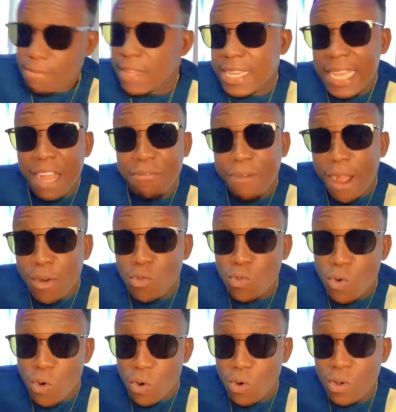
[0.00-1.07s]
Yam found
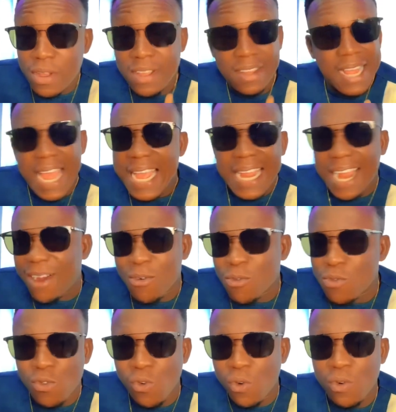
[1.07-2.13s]
who, and come
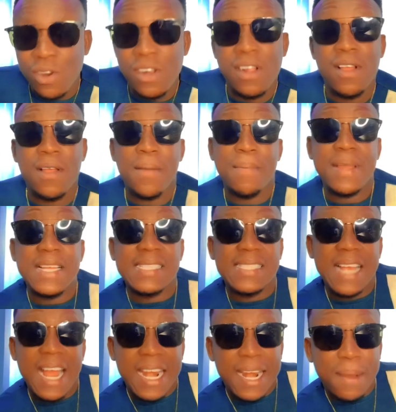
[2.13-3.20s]
who, but this
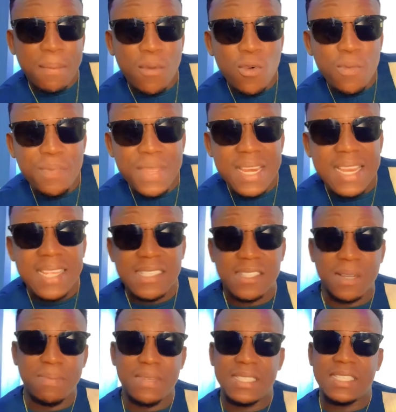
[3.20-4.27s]
son, a more be near
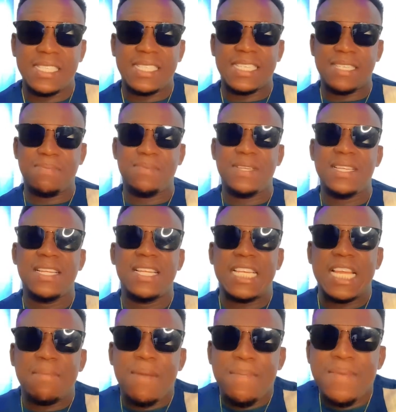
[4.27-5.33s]
some decision, be near
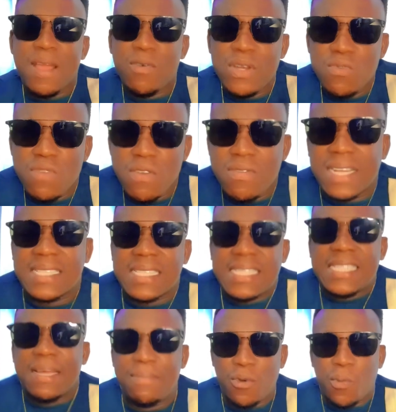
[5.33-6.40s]
me, maybe I would do a
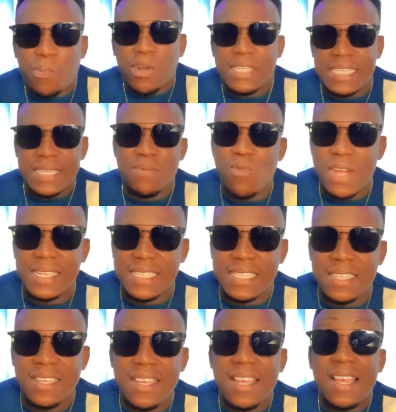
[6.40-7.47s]
system, or body in
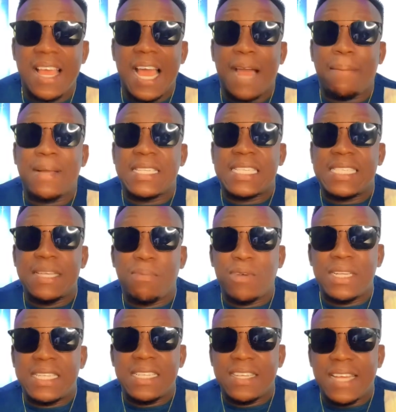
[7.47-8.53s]
the I must say,
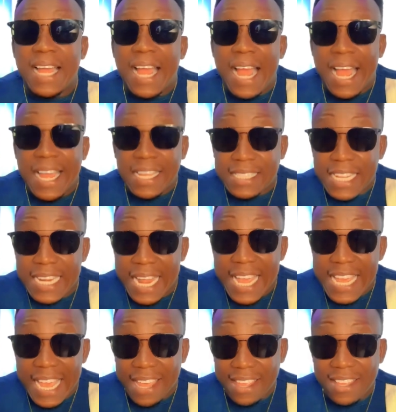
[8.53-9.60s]
body in say,
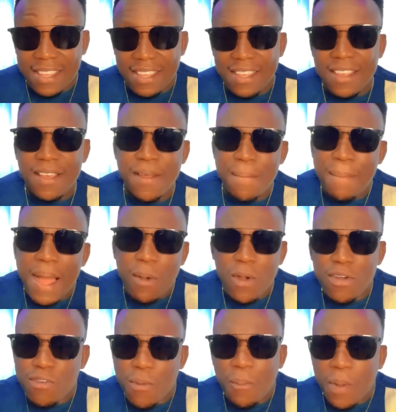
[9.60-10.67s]
nay. By
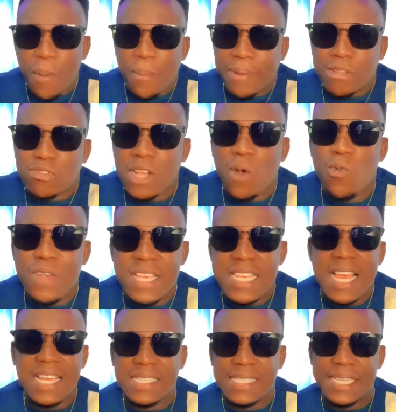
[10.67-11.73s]
what do pimpin, so I will
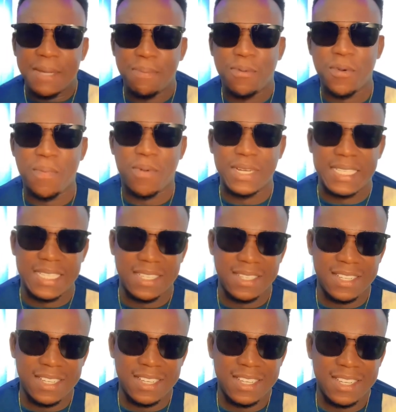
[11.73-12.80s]
hear stable body.
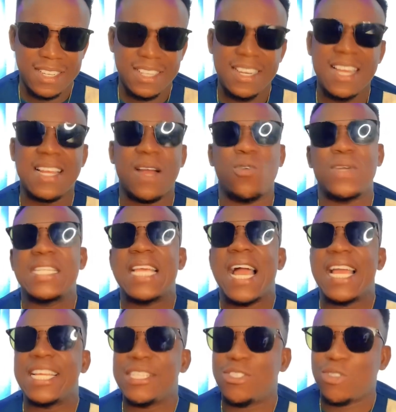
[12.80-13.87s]
Nanka would ya
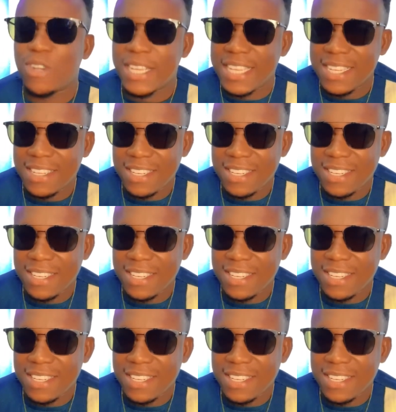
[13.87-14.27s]
enjoy